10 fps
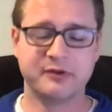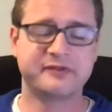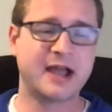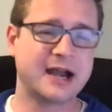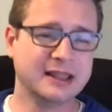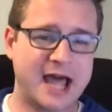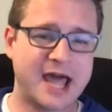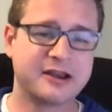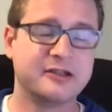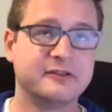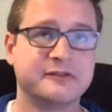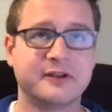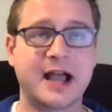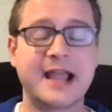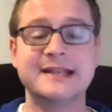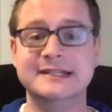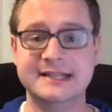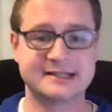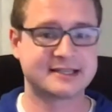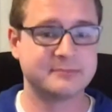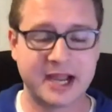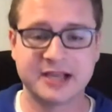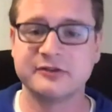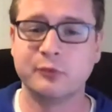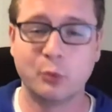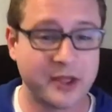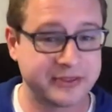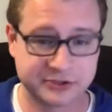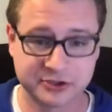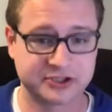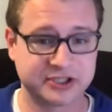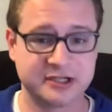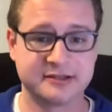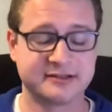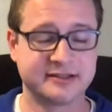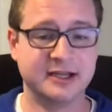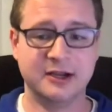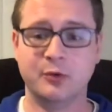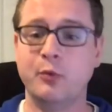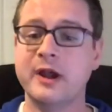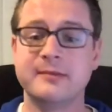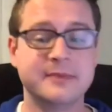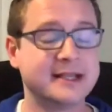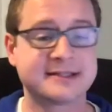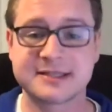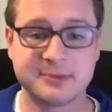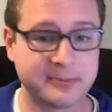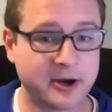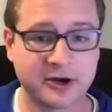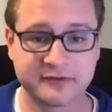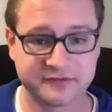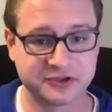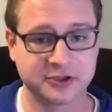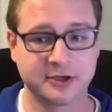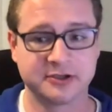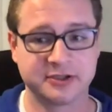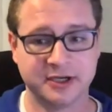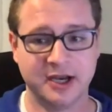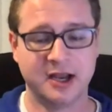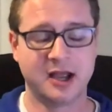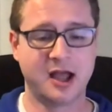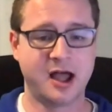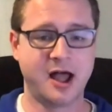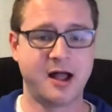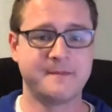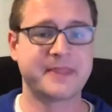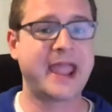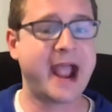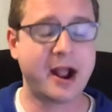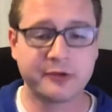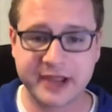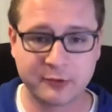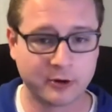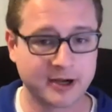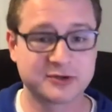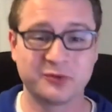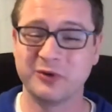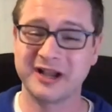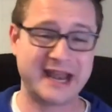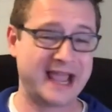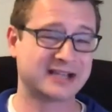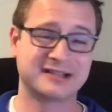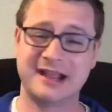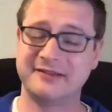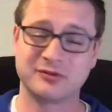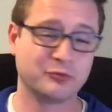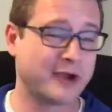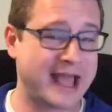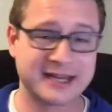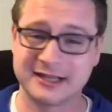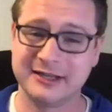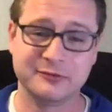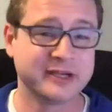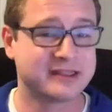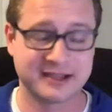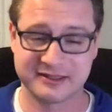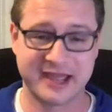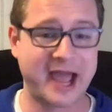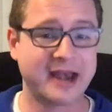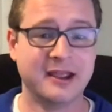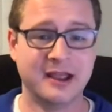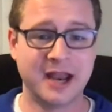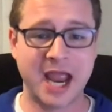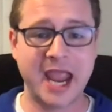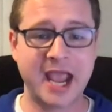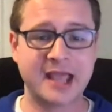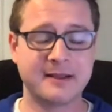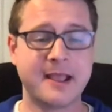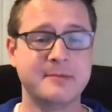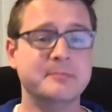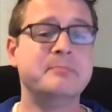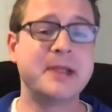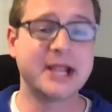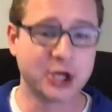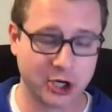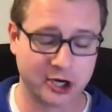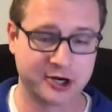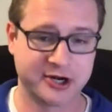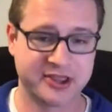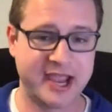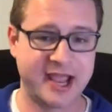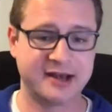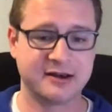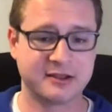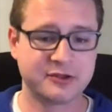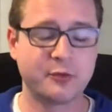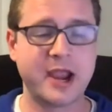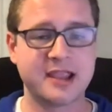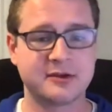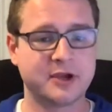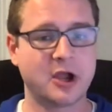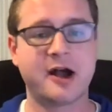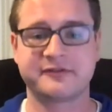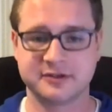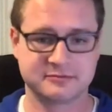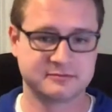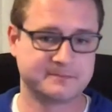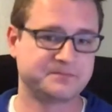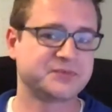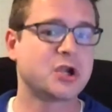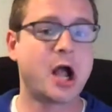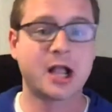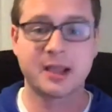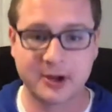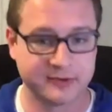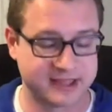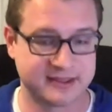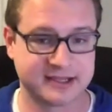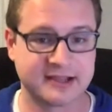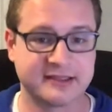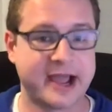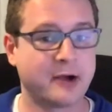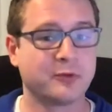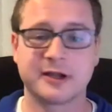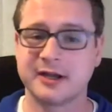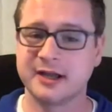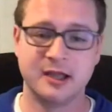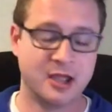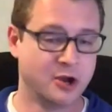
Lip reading: got a lot of ideas in mind of what the church is, what it means to be part of the church, how that works. We're going to actually have to radically rethink that, and bigger than the way that we often talk about rethinking that. We're gonna